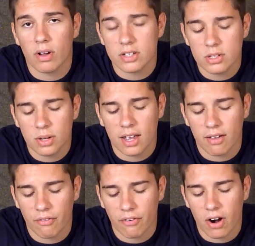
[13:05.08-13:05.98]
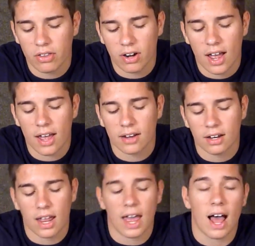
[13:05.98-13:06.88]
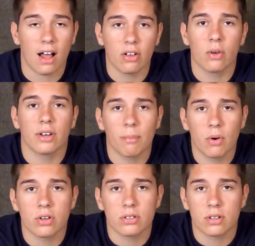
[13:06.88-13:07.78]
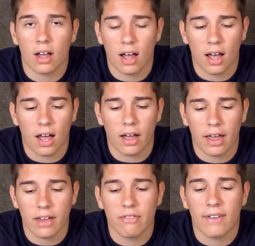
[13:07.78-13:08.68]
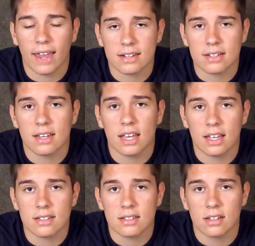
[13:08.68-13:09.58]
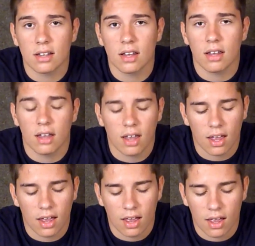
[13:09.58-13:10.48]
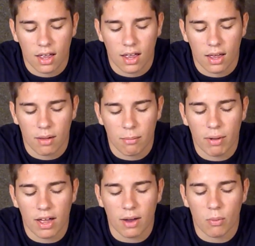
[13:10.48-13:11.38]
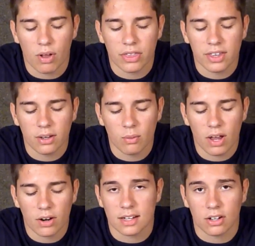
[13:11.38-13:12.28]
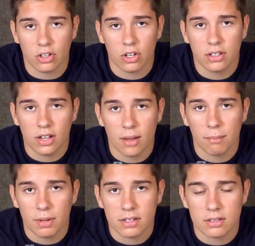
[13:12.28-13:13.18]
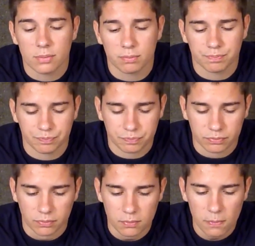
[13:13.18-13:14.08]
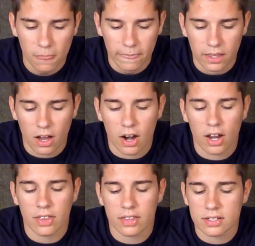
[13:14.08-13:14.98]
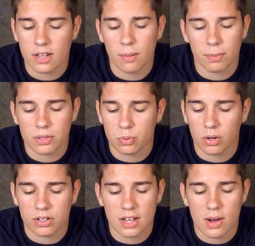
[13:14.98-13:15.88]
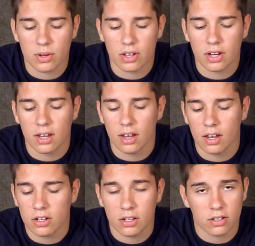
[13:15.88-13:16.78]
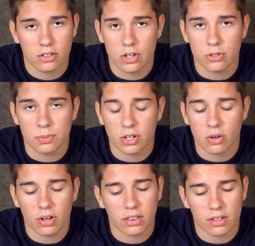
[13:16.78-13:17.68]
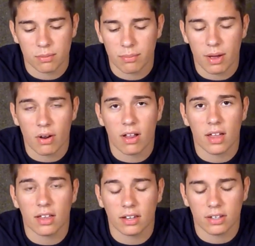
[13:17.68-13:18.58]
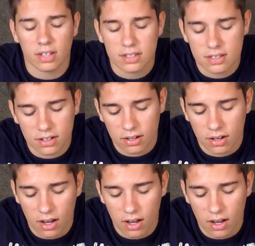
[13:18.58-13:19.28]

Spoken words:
once you get farther on, I'll go into more advanced kits. But one thing you want, a good compass. Alright, this compass works out good. Shows me north, about all you need to know.